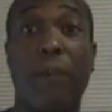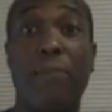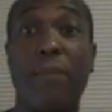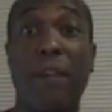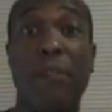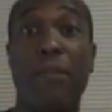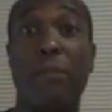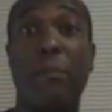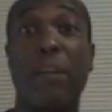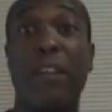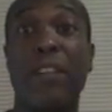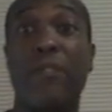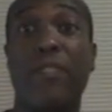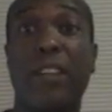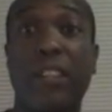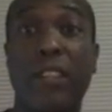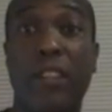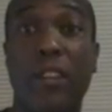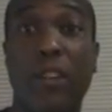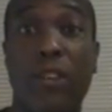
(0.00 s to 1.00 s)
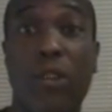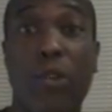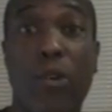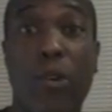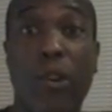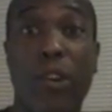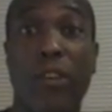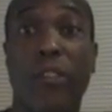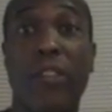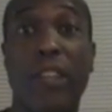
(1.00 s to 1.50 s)
I've never been convicted in
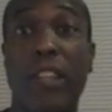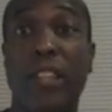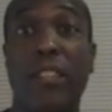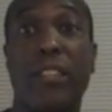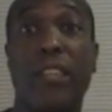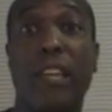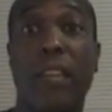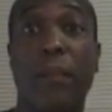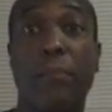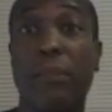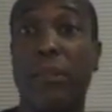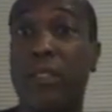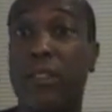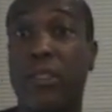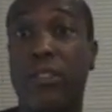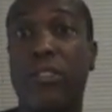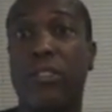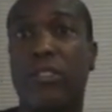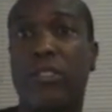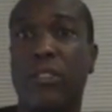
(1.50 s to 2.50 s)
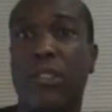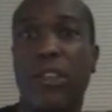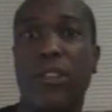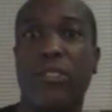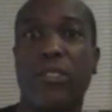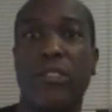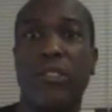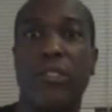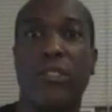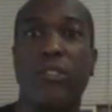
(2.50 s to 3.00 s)
court of anything, but they're
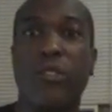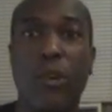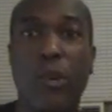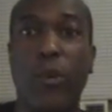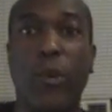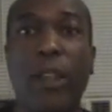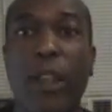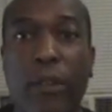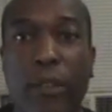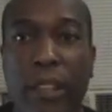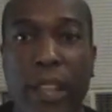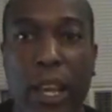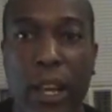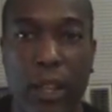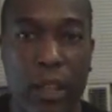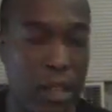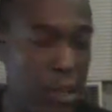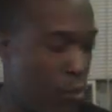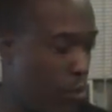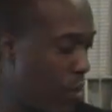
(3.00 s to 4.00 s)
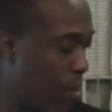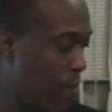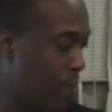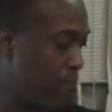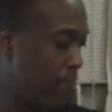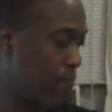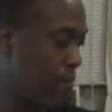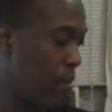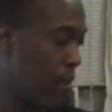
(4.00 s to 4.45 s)
just doing whatever the hell they want.